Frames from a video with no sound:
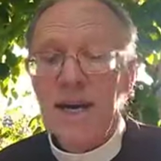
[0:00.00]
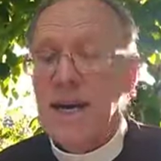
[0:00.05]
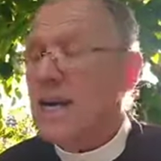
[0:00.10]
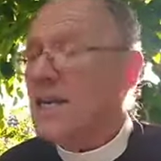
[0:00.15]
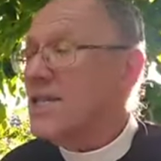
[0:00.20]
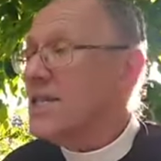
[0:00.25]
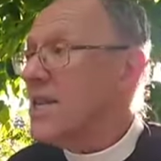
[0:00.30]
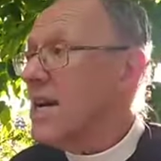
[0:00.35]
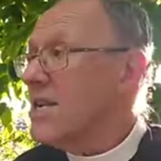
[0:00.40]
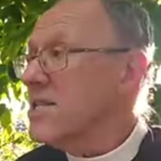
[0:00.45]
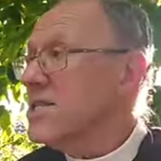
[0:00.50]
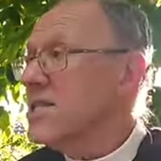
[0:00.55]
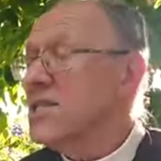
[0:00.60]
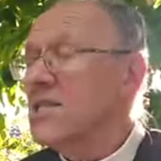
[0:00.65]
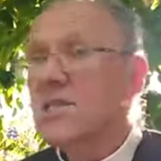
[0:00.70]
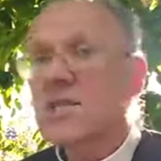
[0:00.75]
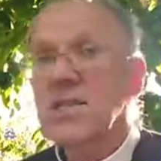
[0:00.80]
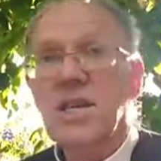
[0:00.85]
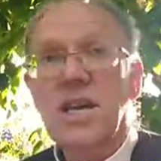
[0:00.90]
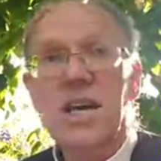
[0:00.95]
He
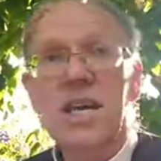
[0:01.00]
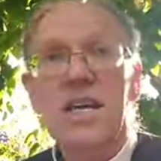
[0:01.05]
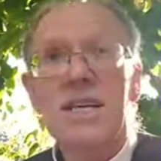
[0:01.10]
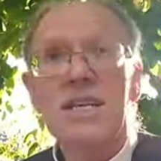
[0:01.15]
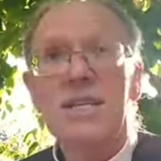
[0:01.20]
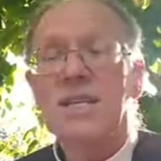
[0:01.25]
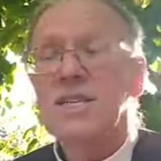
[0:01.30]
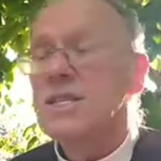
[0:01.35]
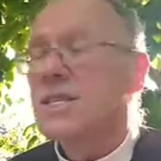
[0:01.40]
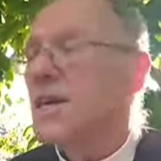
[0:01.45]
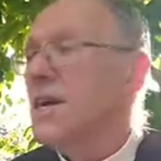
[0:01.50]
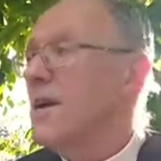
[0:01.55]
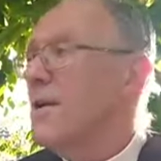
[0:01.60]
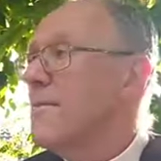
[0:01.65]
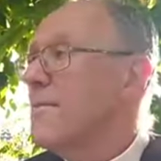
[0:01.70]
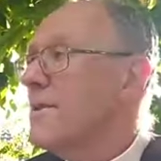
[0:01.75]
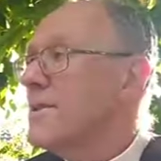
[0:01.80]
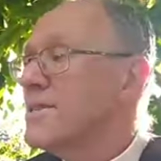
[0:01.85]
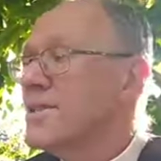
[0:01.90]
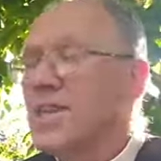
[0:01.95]
doesn't change.
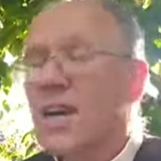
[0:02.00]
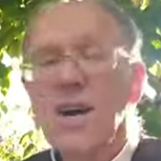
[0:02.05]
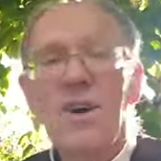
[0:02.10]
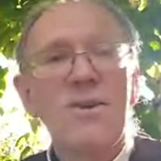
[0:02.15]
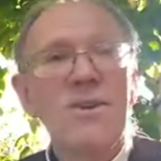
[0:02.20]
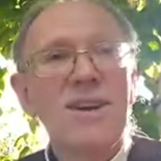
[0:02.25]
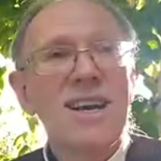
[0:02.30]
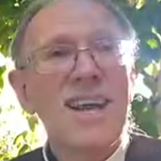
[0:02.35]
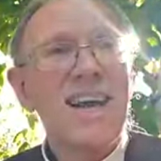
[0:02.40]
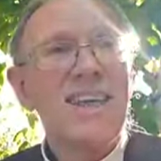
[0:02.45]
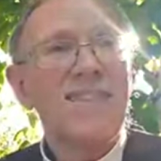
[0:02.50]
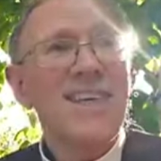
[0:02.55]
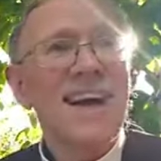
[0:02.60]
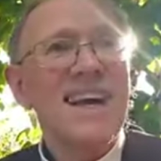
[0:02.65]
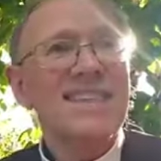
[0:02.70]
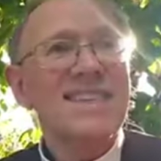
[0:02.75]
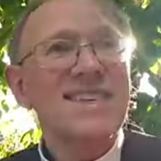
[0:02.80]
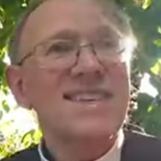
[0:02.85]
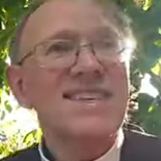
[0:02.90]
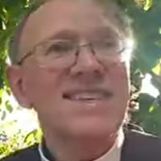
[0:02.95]
But don't let
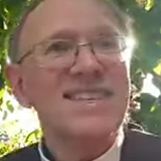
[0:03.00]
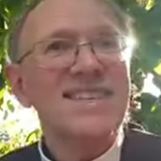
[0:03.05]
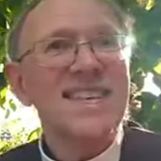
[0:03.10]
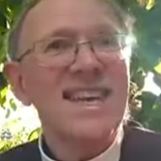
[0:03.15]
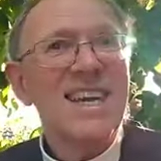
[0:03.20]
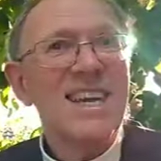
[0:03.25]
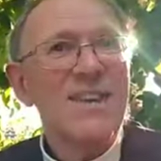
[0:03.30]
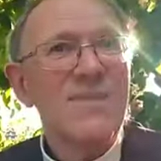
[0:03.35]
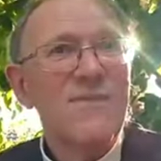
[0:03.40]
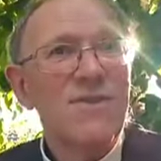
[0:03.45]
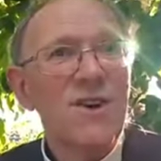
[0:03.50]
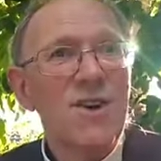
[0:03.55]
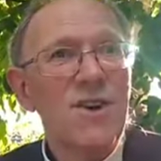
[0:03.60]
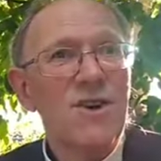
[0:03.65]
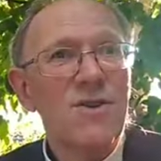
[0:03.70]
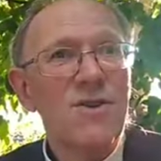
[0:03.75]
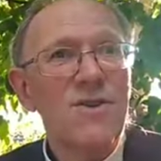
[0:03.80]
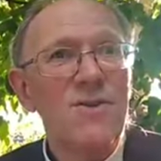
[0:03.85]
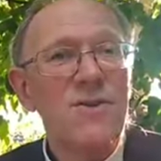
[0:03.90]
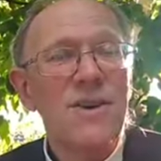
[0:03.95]
that deceive
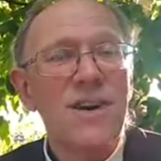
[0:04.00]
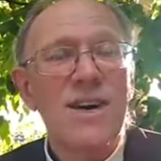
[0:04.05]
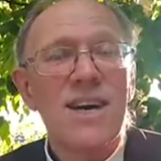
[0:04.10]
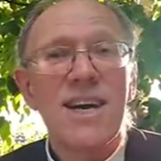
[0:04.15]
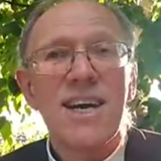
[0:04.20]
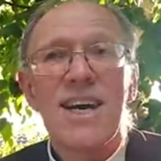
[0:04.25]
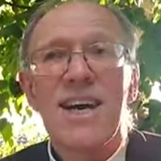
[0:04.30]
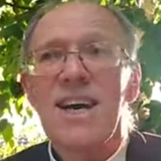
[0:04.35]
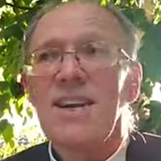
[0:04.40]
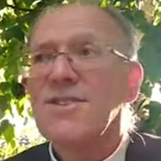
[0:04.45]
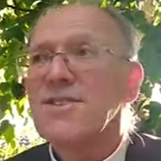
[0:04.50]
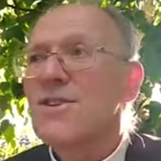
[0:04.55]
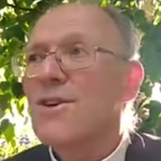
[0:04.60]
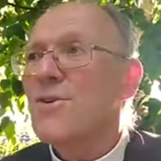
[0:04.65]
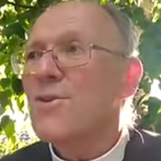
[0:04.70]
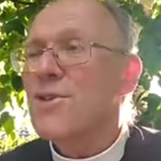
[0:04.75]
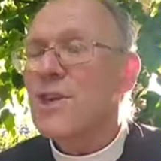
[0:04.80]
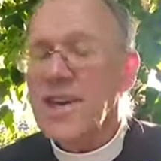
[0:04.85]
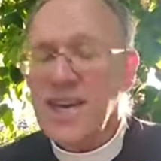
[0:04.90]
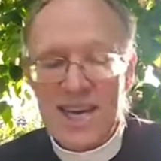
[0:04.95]
you into
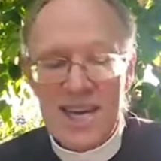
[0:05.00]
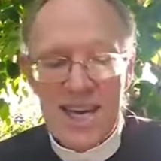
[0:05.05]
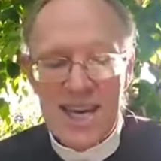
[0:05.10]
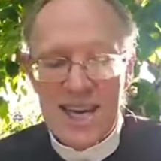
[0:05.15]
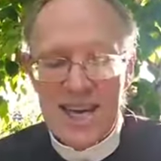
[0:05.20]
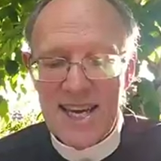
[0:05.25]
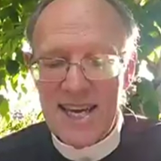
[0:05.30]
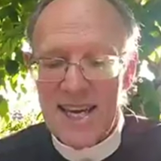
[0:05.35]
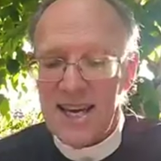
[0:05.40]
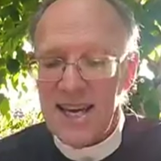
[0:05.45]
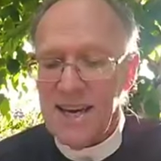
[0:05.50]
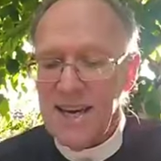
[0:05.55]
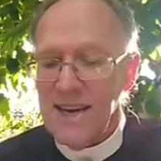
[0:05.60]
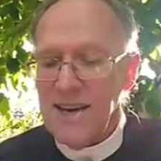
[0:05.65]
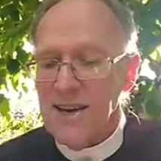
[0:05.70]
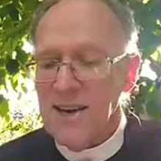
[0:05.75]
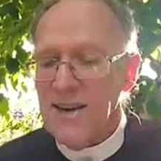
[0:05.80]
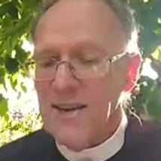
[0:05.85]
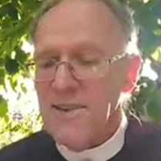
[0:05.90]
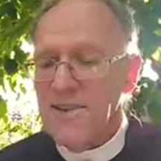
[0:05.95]
thinking
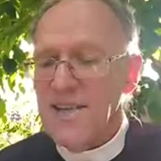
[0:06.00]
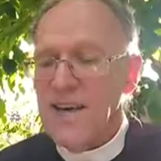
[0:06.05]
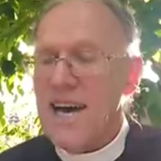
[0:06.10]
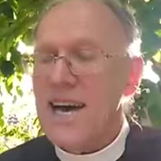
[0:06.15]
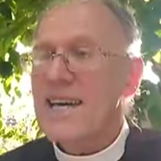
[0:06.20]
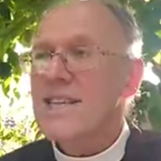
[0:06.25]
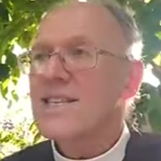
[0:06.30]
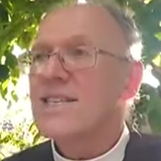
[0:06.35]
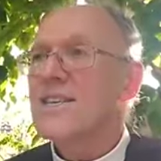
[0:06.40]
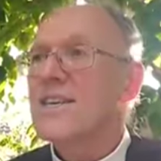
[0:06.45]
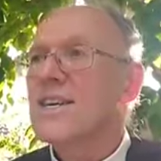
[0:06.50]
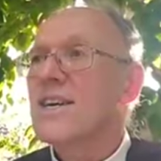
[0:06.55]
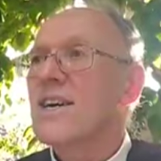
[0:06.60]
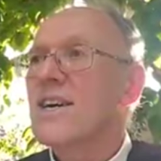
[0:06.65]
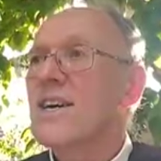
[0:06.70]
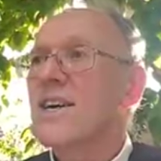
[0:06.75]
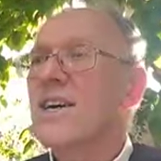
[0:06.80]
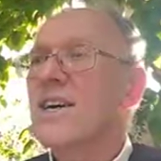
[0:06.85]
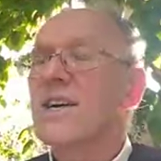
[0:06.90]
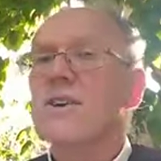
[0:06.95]
that
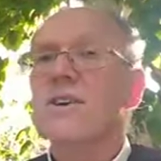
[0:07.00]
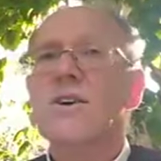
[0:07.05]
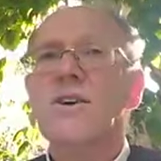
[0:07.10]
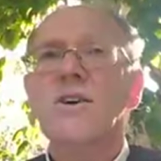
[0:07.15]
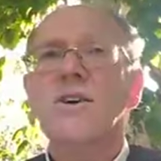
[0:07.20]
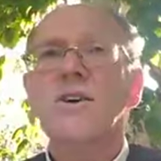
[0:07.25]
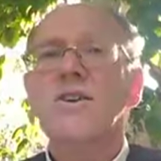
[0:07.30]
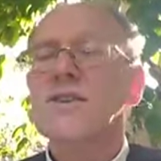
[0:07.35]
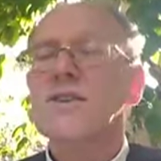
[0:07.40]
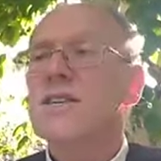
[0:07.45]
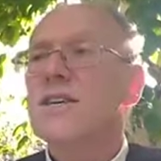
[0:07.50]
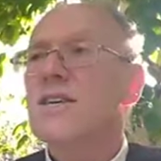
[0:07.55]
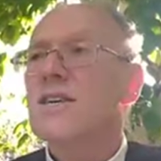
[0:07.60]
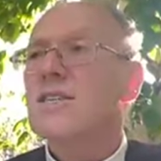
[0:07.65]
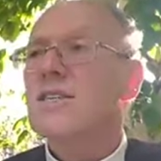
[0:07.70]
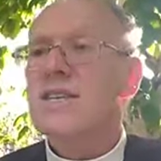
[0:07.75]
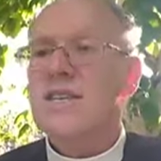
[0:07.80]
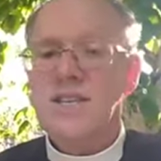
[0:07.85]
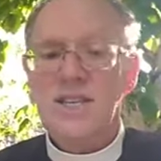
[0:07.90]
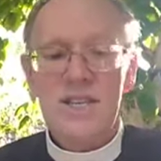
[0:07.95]
God
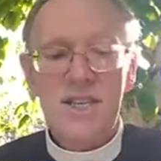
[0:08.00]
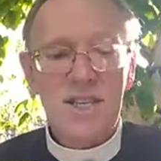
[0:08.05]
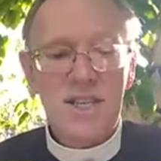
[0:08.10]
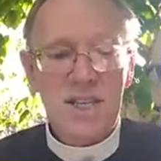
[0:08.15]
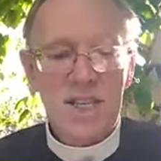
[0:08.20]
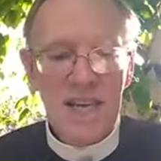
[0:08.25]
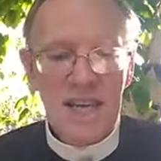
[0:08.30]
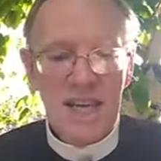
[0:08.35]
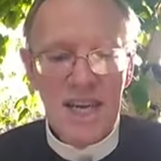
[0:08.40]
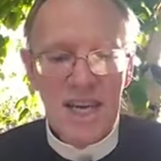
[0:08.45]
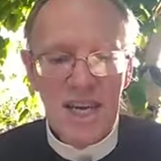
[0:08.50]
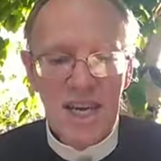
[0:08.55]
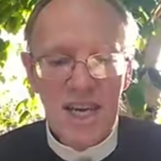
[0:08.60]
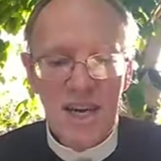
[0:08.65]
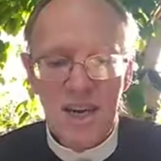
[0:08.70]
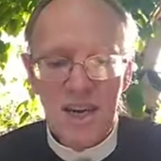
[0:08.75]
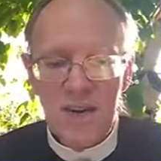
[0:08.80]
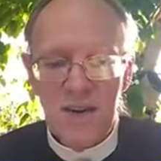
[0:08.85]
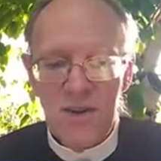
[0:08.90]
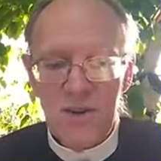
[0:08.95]
doesn't see
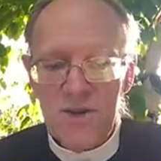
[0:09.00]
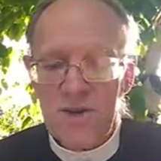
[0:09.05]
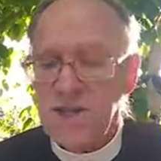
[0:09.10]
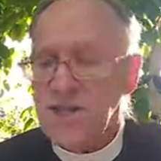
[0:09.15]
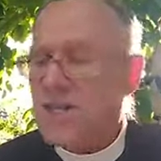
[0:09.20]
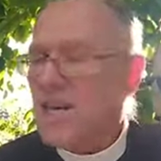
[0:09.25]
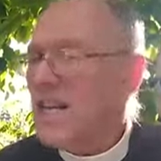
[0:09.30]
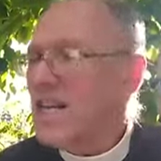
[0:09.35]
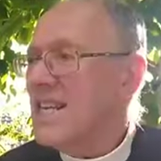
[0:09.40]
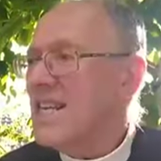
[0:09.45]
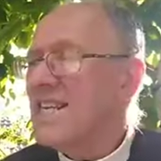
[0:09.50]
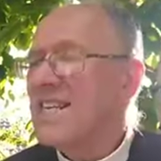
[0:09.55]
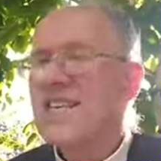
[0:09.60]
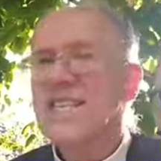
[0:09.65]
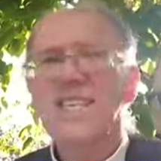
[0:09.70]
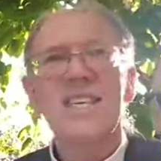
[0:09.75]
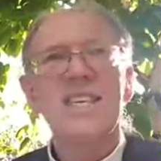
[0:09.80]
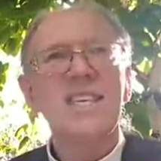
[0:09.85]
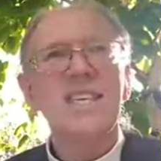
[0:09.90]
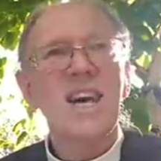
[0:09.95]
your sin. He
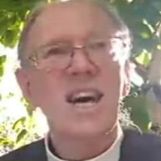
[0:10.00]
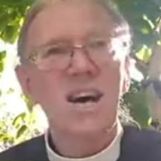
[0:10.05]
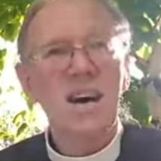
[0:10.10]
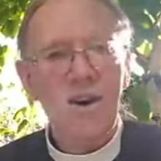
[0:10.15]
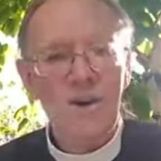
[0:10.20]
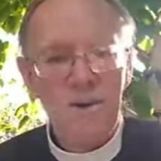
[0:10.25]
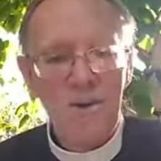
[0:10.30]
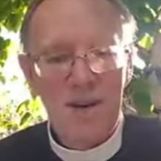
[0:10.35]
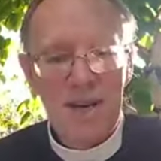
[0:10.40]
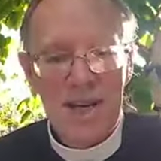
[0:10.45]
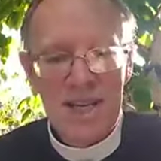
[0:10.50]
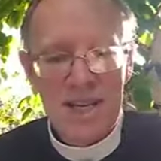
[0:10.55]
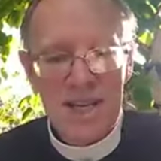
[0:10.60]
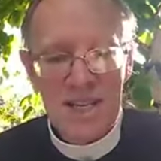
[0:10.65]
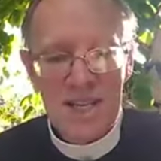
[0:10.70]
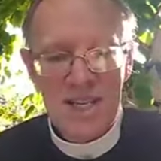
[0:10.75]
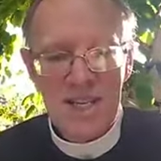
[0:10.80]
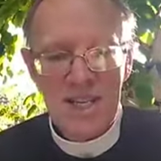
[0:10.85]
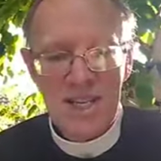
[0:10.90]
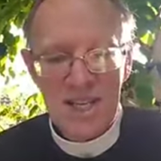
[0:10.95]
doesn't know and he
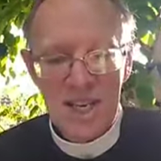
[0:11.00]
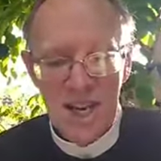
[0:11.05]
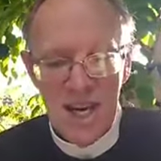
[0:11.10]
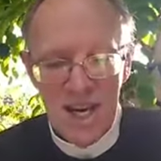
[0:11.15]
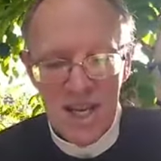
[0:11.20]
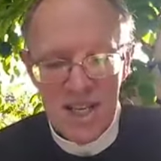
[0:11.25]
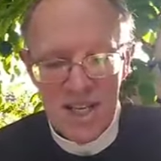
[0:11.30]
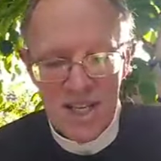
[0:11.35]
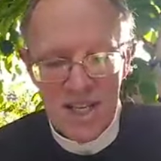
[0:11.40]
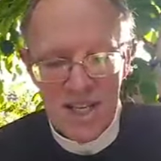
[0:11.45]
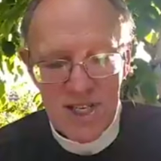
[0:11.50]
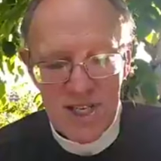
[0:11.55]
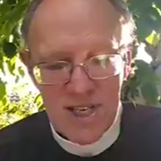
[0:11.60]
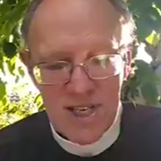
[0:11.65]
doesn't judge.